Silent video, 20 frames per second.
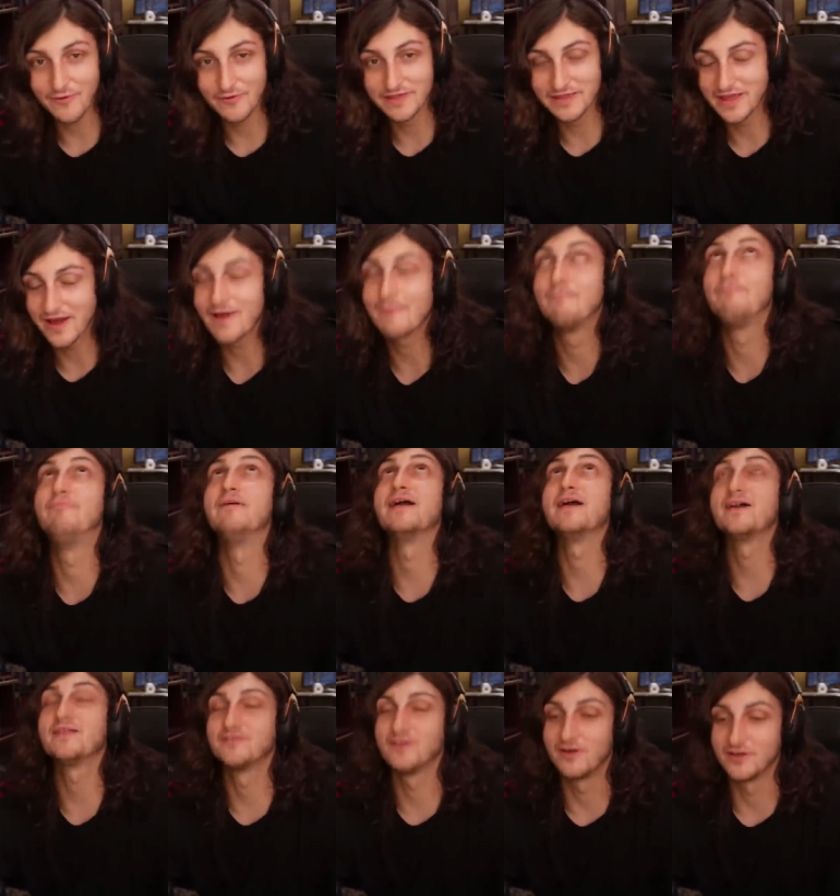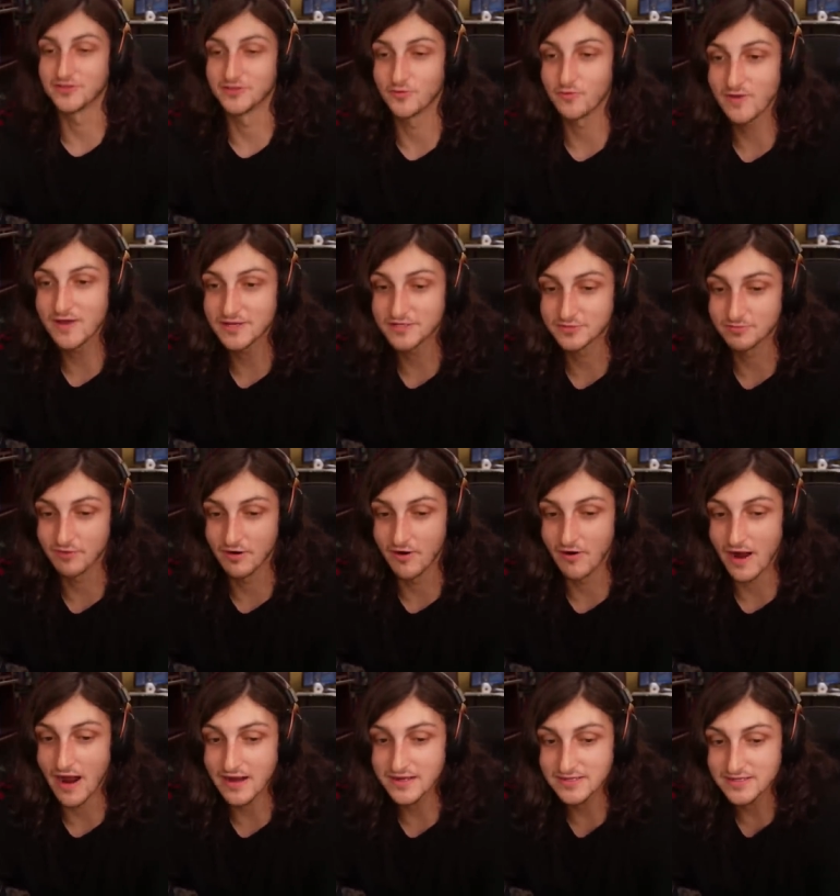got banned on Twitch, bro.
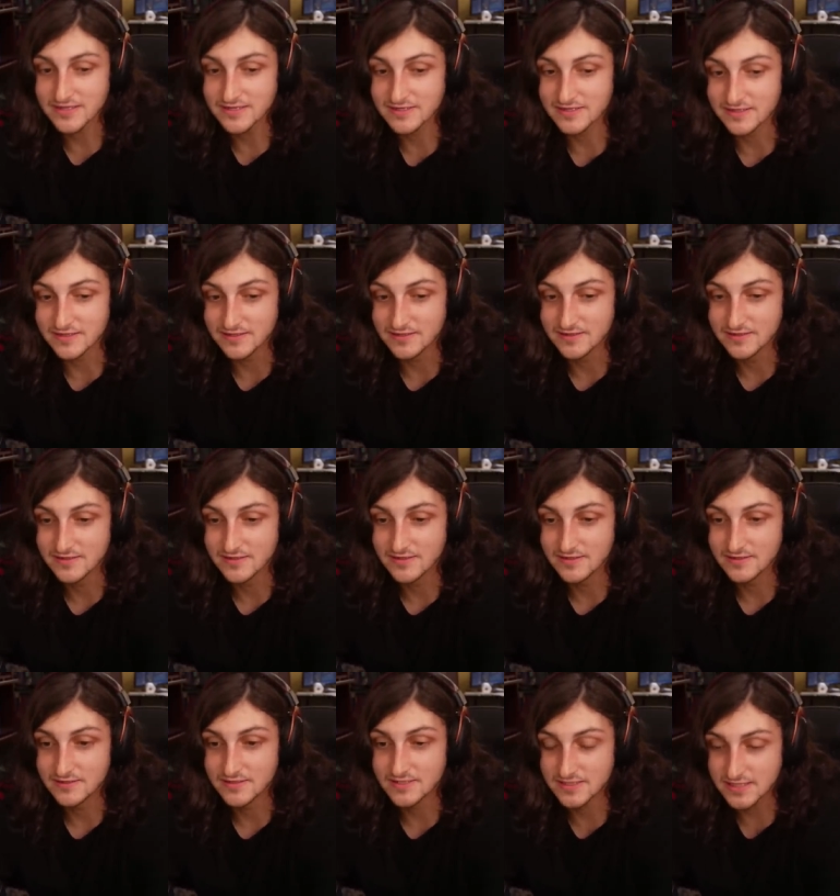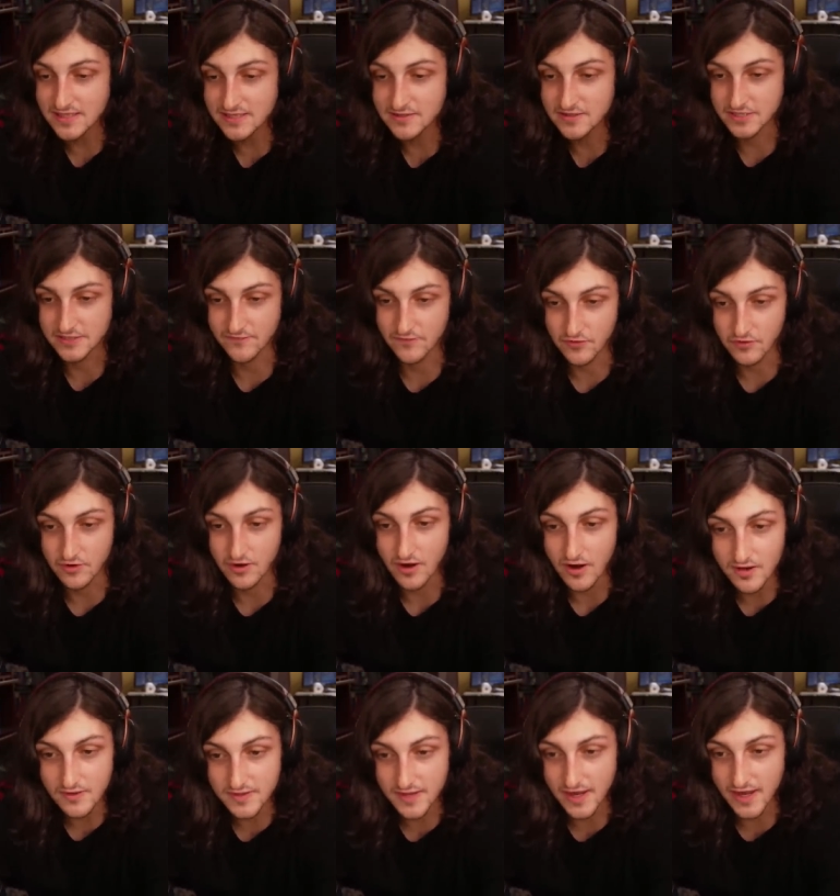I didn't see this full
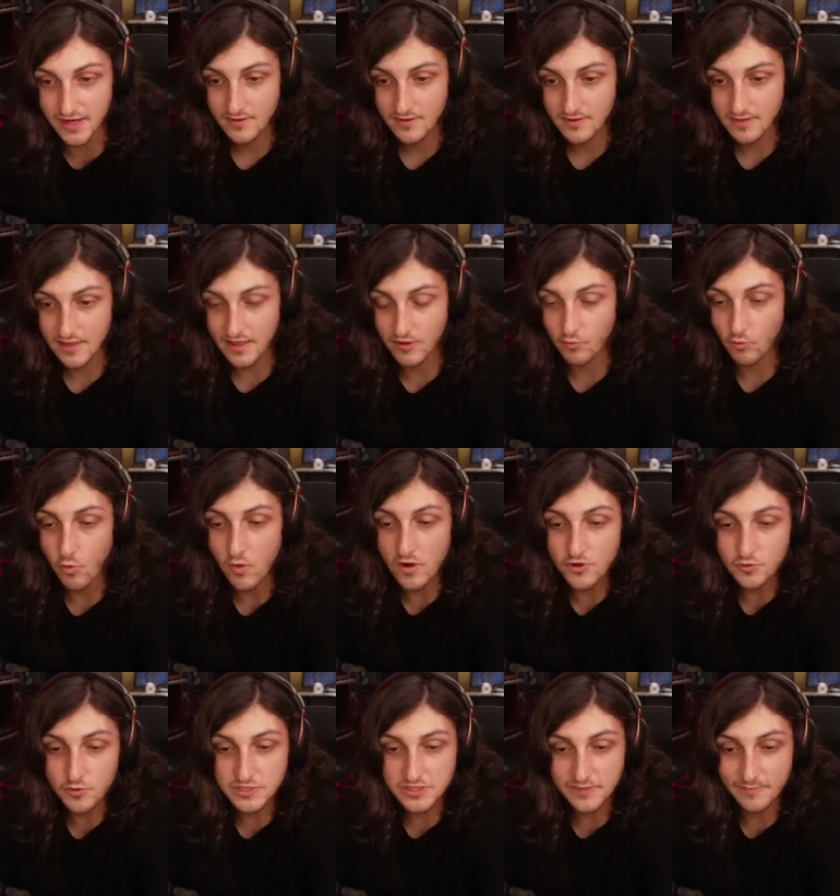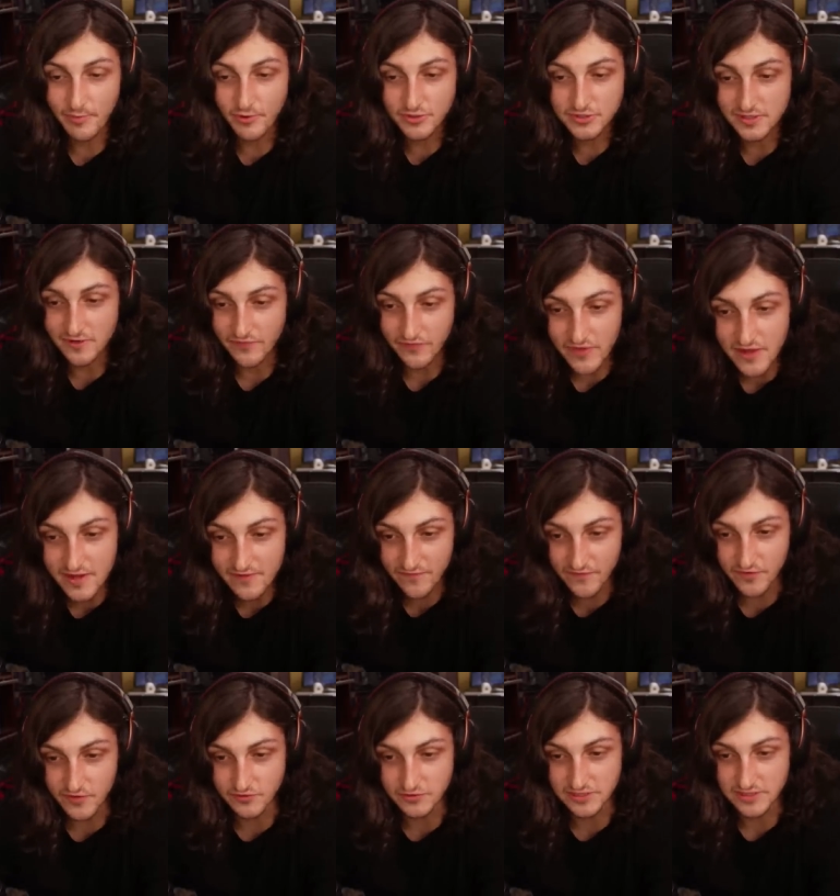context. Like, what are we supposed to think,
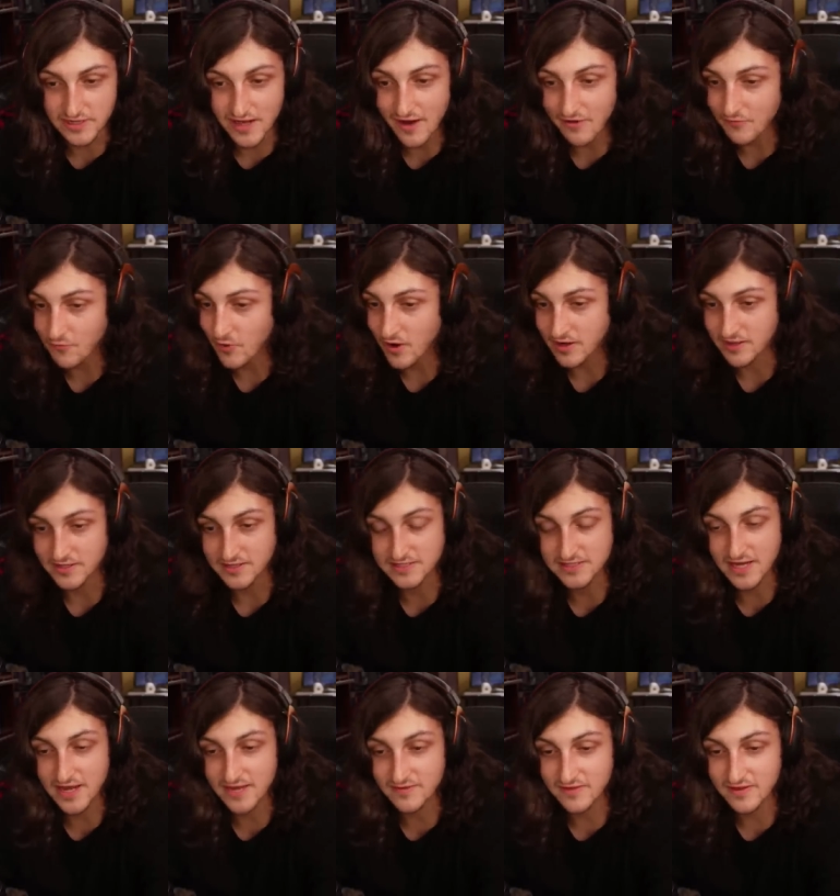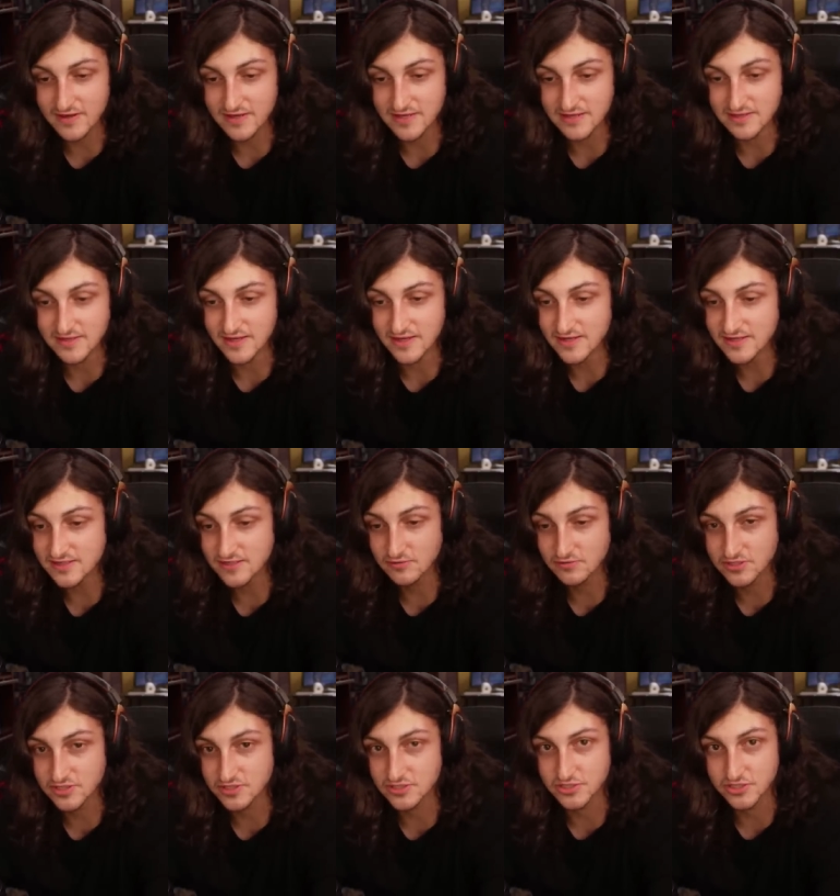Fousey? Now what? He's saying that he didn't? He
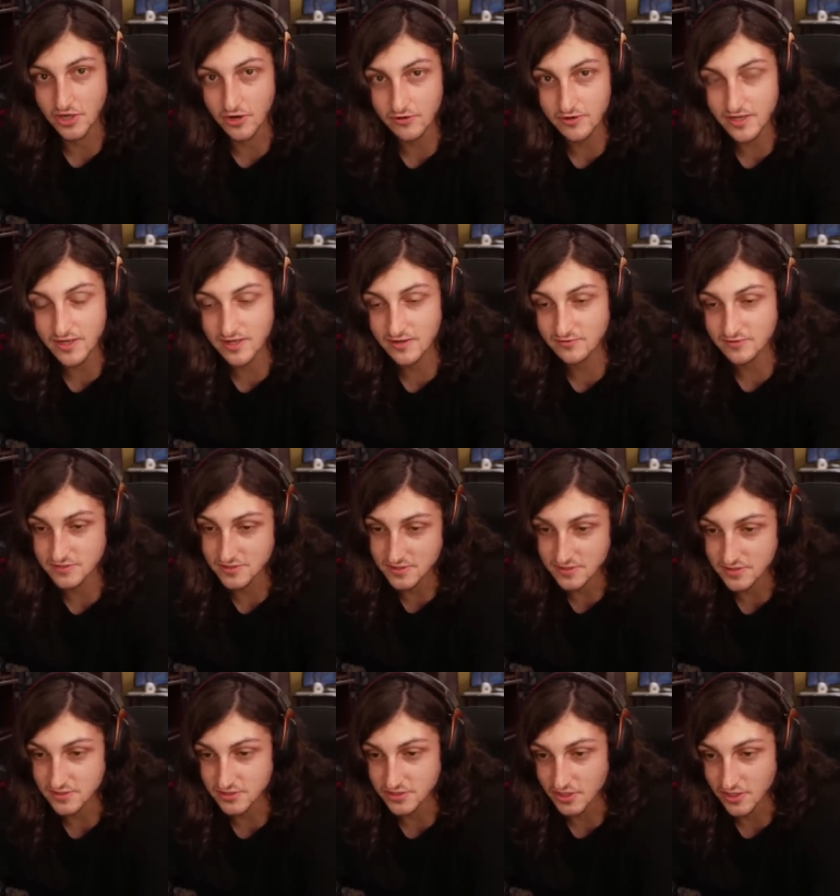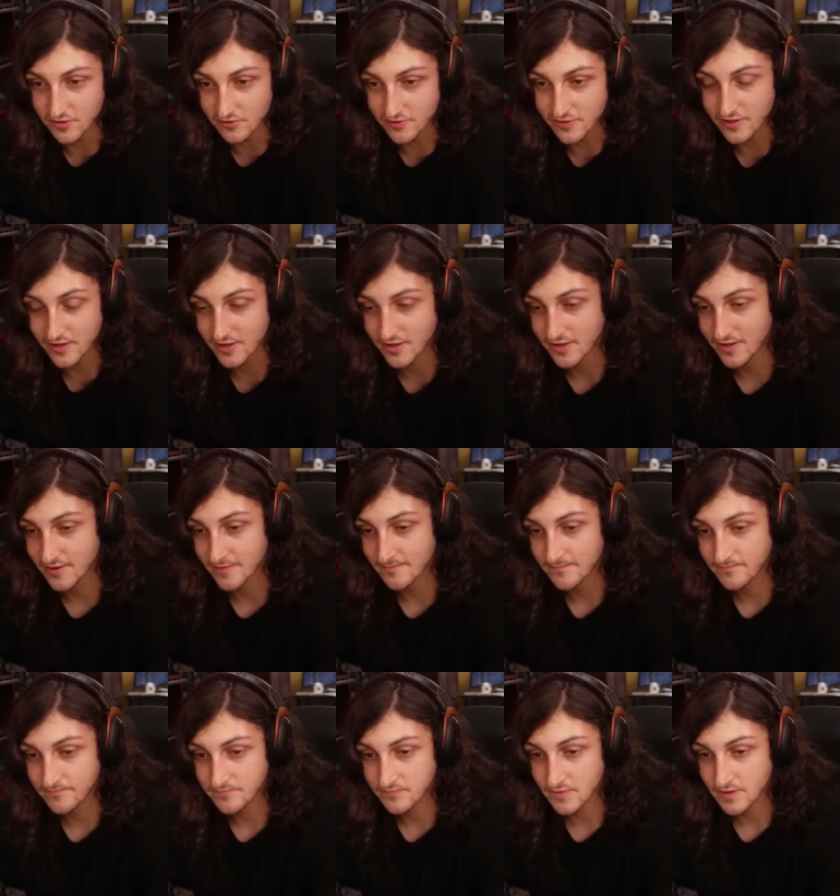was just joking? It was just a joke?
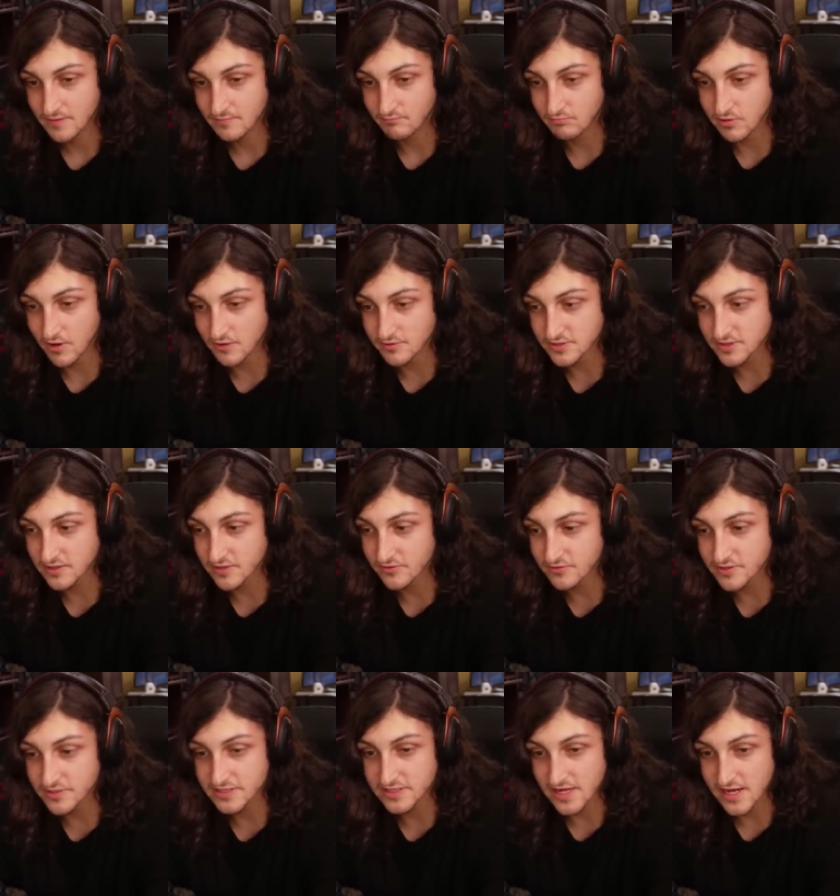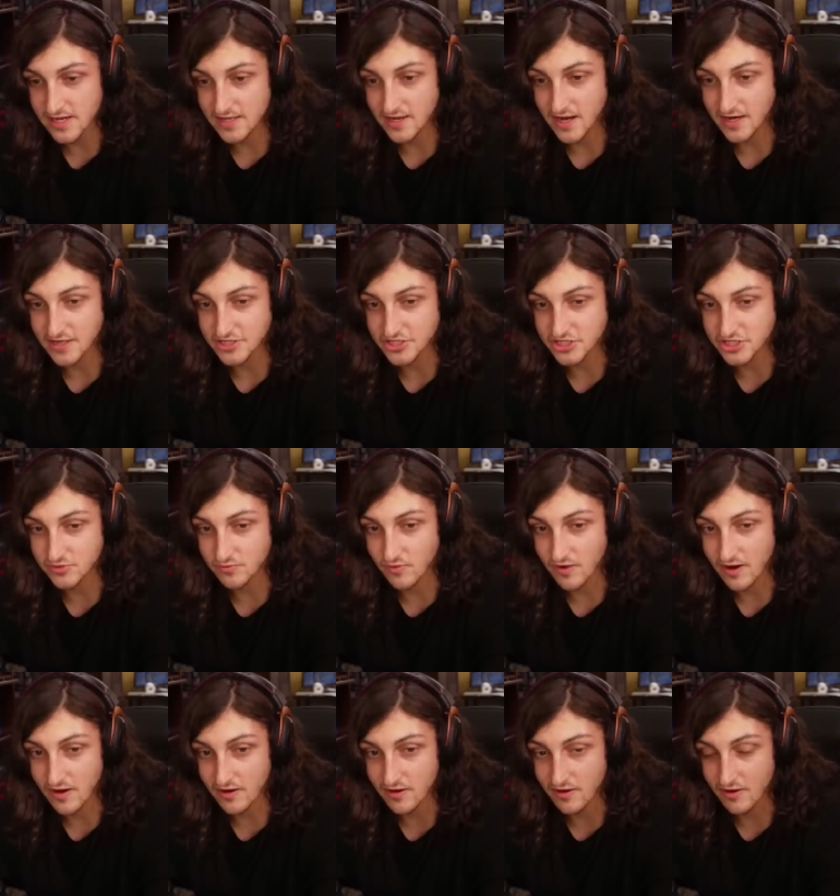Bro's literally saying, I
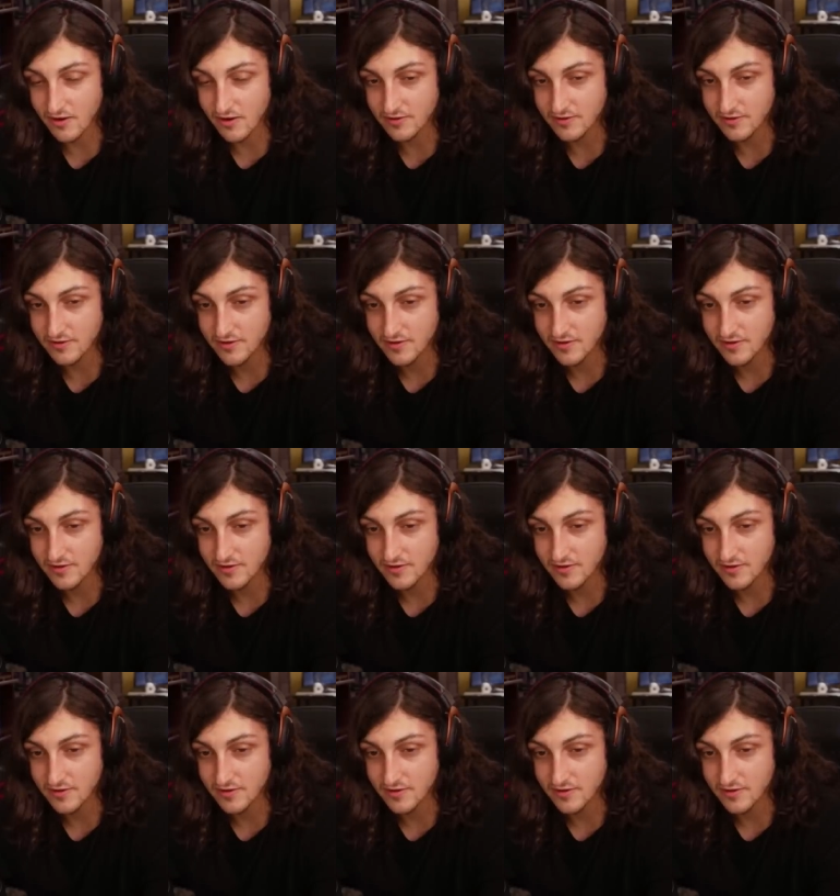swear on